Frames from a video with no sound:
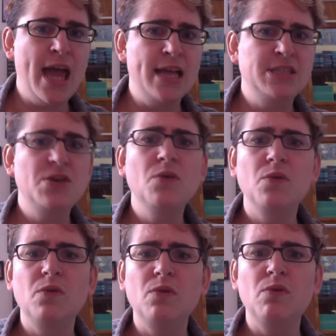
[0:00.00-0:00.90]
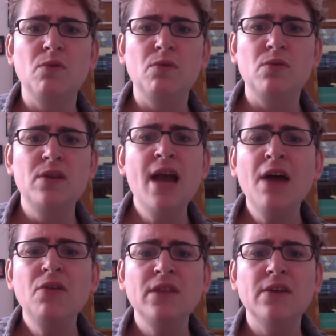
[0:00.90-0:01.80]
so
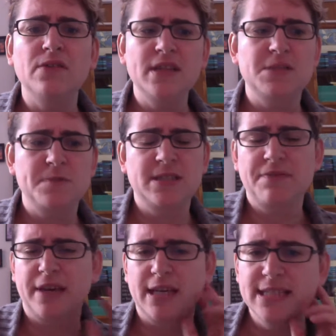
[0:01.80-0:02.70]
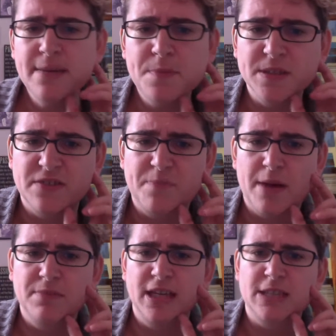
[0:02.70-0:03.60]
not only are these specific examples of
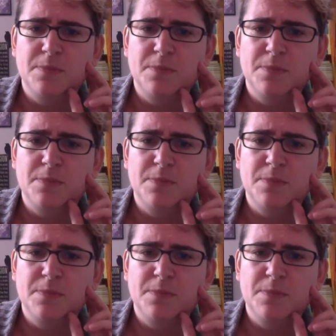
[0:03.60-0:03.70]
publics,